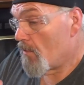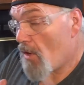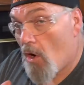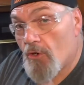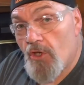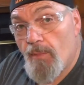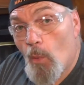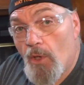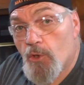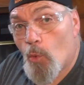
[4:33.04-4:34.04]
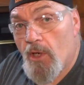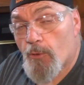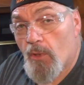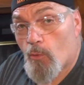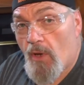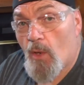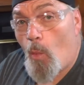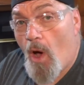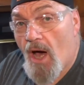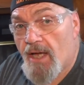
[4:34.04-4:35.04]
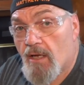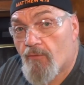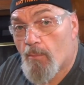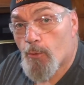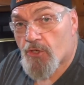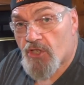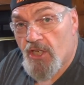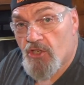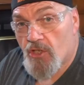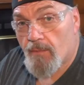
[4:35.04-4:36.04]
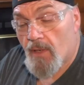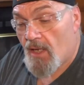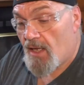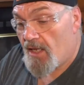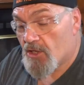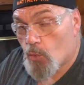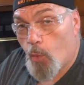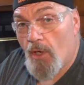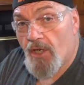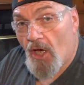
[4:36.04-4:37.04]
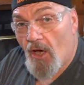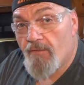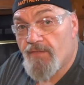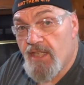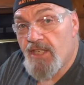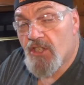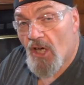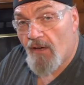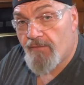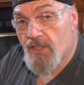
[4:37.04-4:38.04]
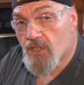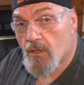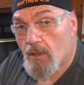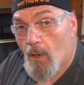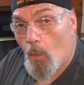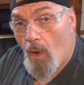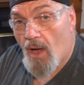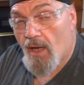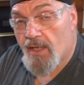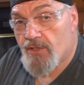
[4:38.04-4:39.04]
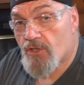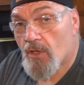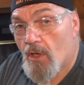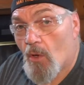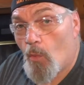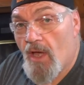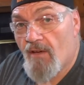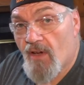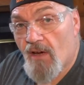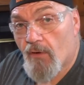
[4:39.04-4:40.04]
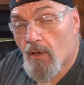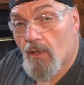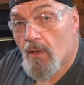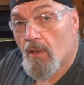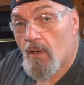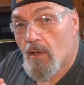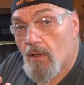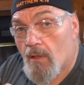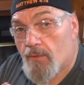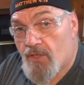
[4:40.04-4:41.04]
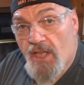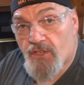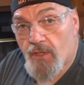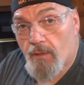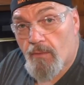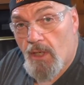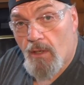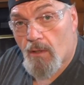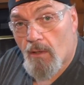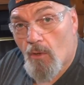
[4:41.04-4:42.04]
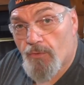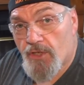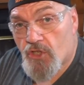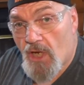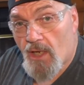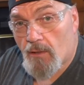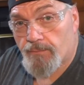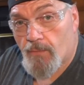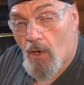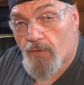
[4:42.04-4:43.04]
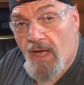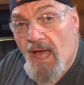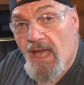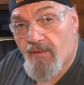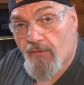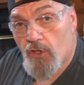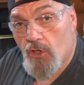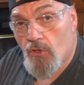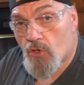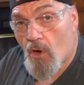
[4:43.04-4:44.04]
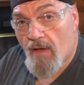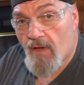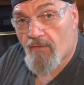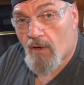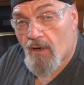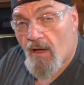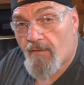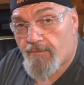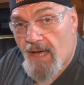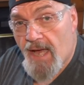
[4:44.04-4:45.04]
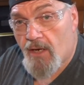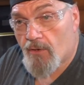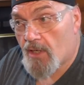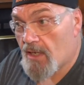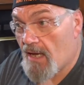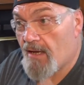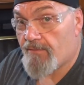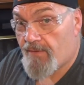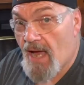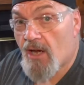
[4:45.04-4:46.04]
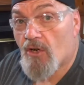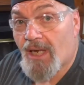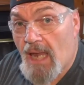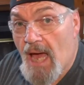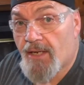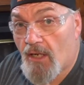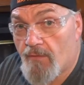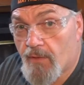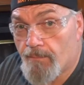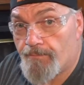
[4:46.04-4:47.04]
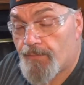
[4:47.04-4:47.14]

the RW123 red wad from Precision is one of the toughest wads we have ever tested here on this channel or that I have ever used or have ever fired and I have fired a lot of them.